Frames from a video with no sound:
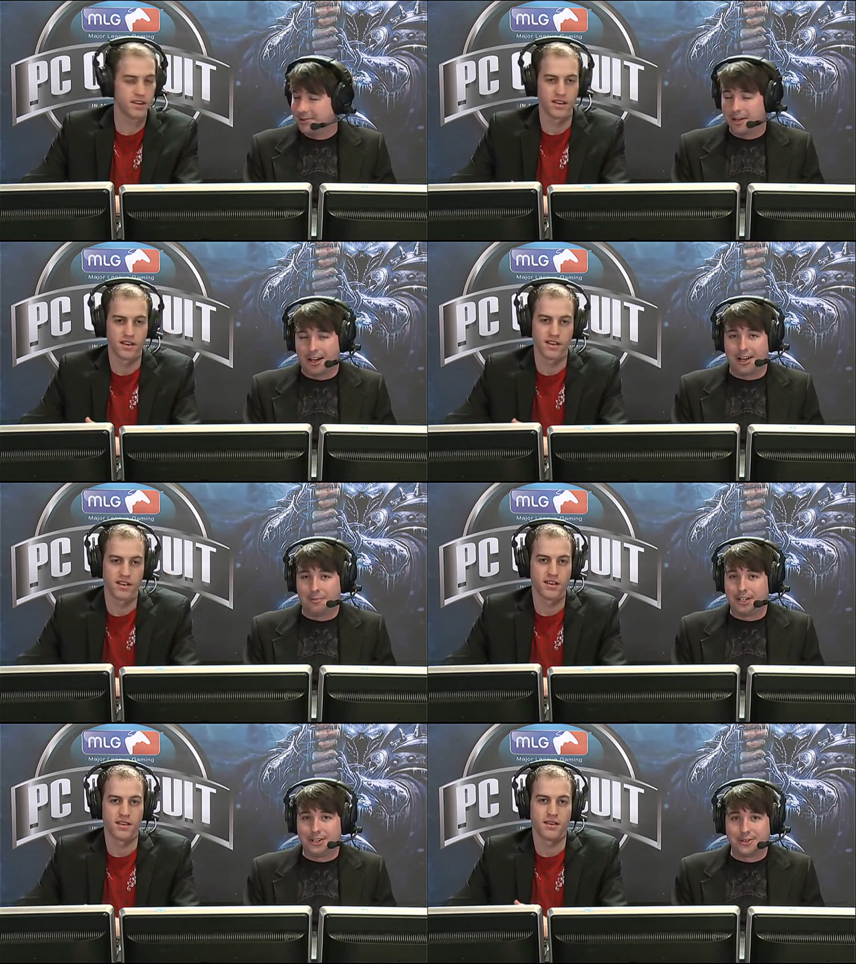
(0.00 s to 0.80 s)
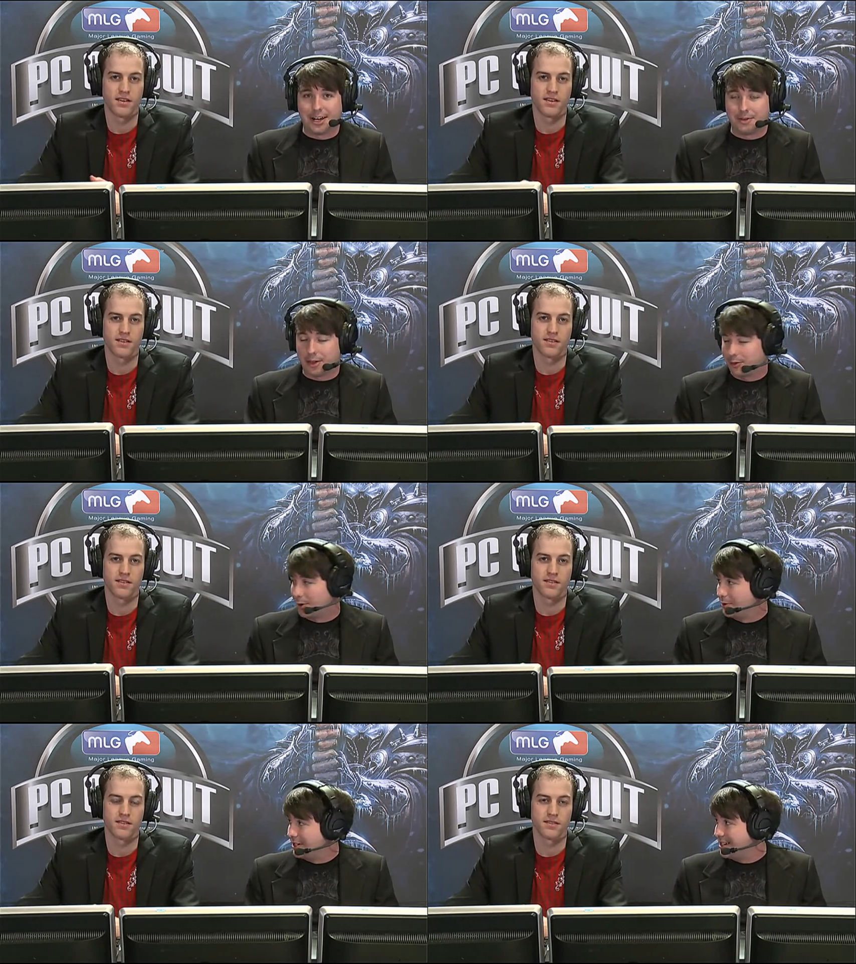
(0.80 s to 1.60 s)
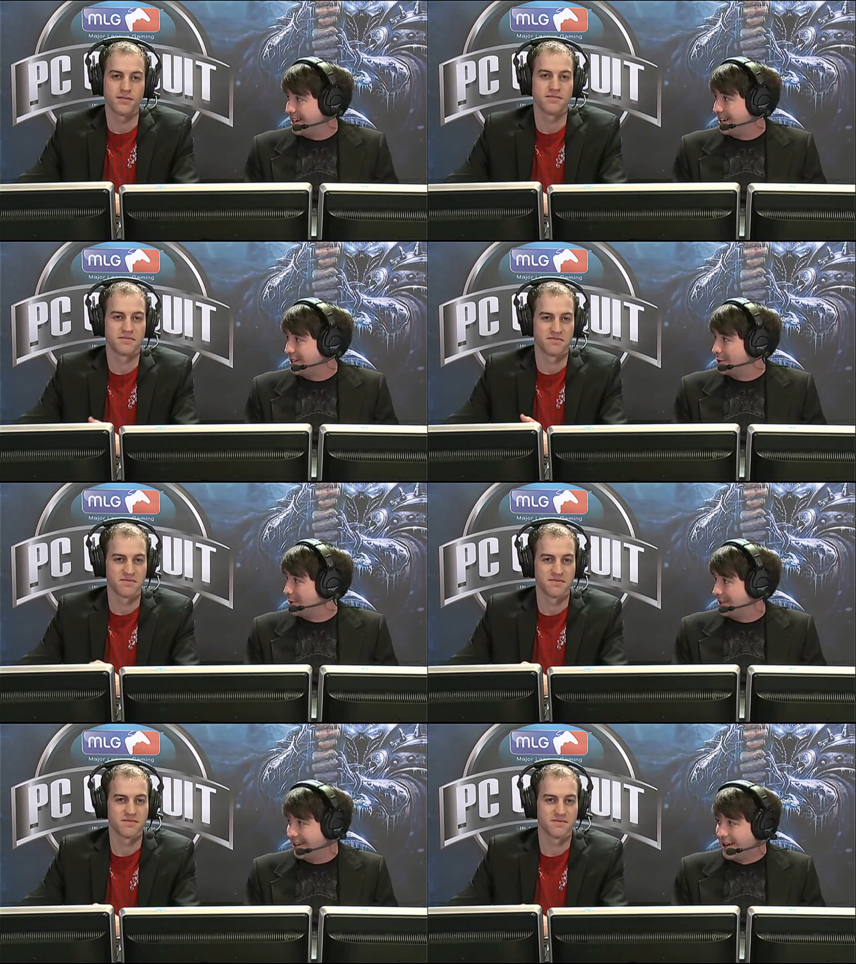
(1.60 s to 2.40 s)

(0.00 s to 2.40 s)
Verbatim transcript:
Speaker 1: I mean, you name it, they throw a DK into it.